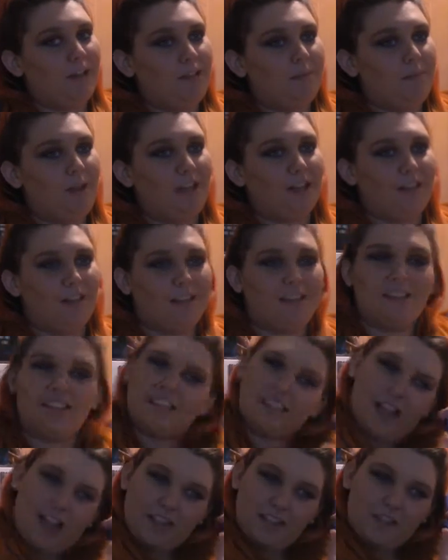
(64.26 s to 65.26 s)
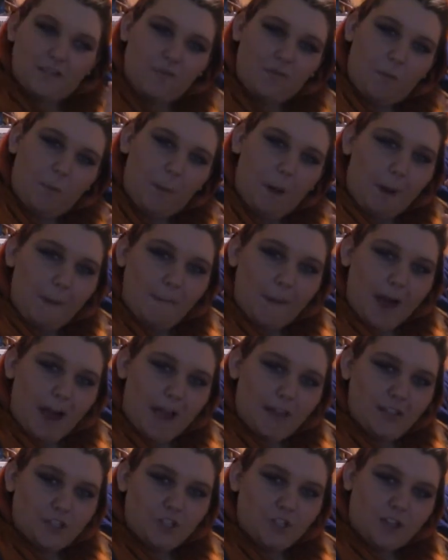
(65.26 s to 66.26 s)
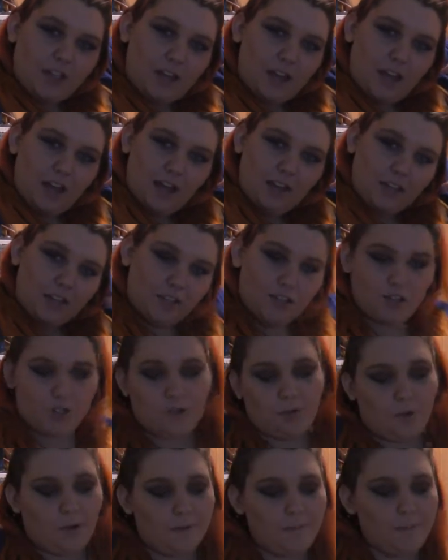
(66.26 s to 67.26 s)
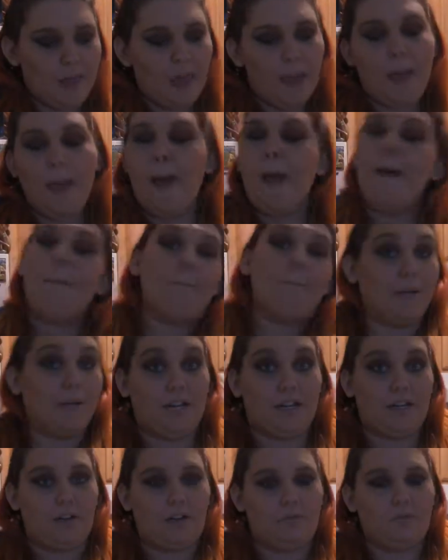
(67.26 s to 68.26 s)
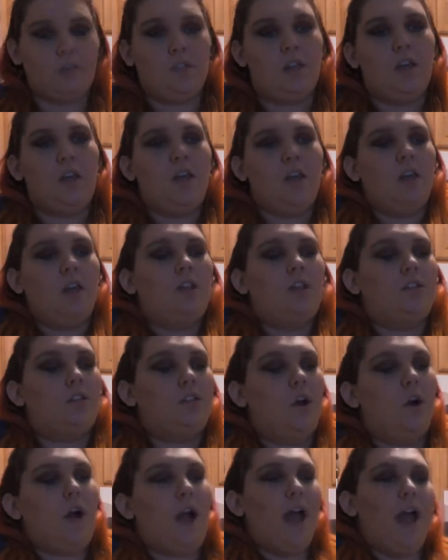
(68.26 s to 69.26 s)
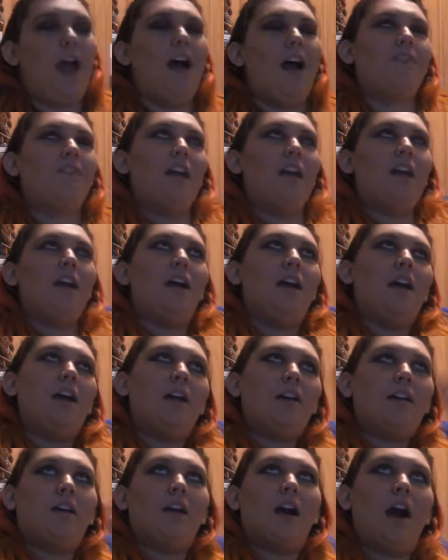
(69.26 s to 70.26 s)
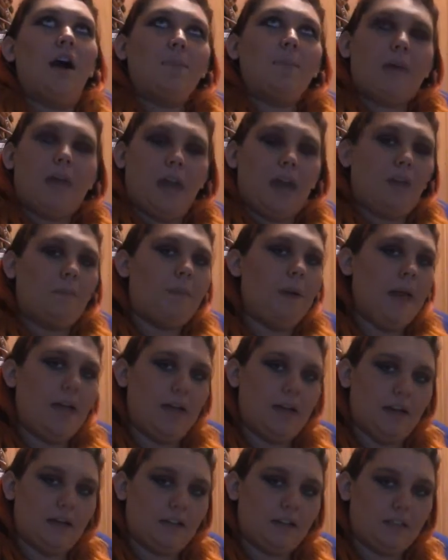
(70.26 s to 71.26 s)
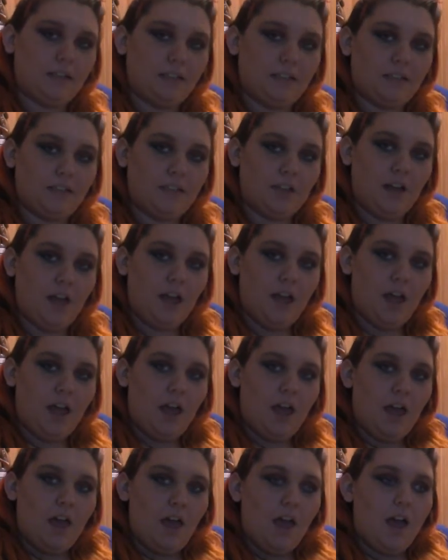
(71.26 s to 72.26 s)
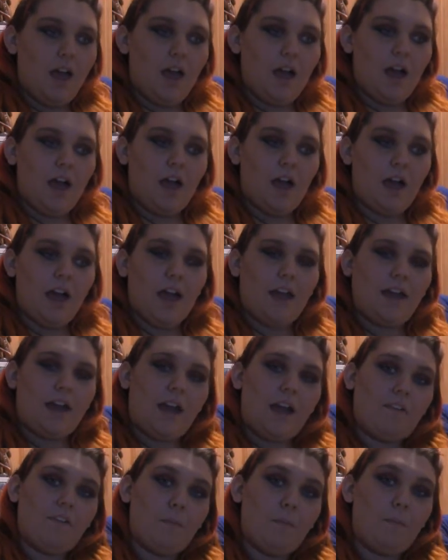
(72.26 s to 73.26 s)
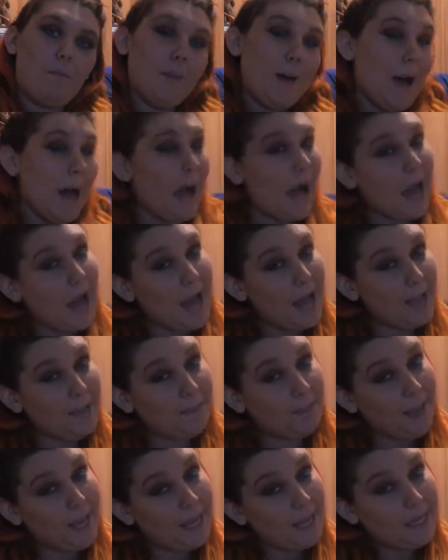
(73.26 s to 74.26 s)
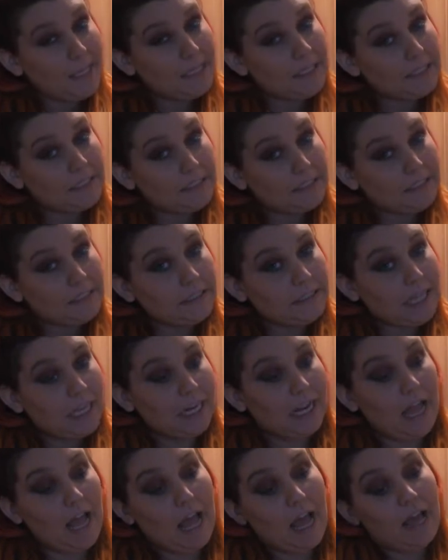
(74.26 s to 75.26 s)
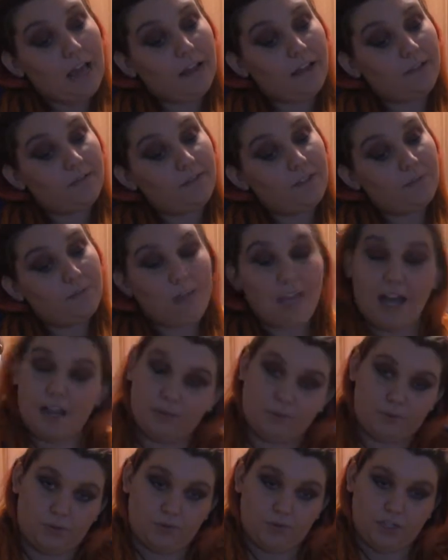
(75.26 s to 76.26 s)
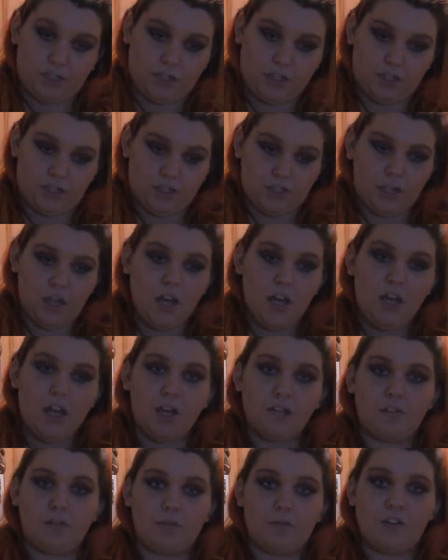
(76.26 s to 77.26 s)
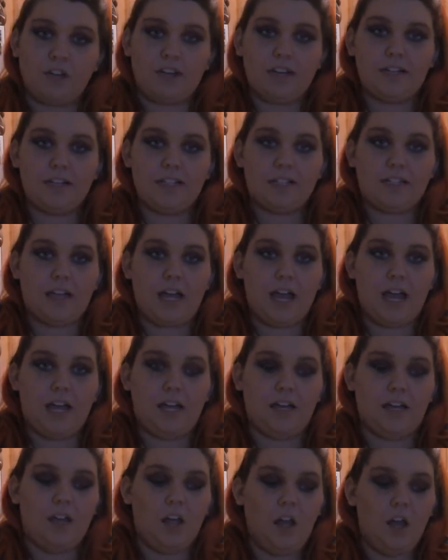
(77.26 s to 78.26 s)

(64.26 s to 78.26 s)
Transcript: to make like the size of the pot pie that you get at like the store, but I don't. So I have a cupcake pan, and I have a pie pan, and I have some casserole dishes. So I'm trying to decide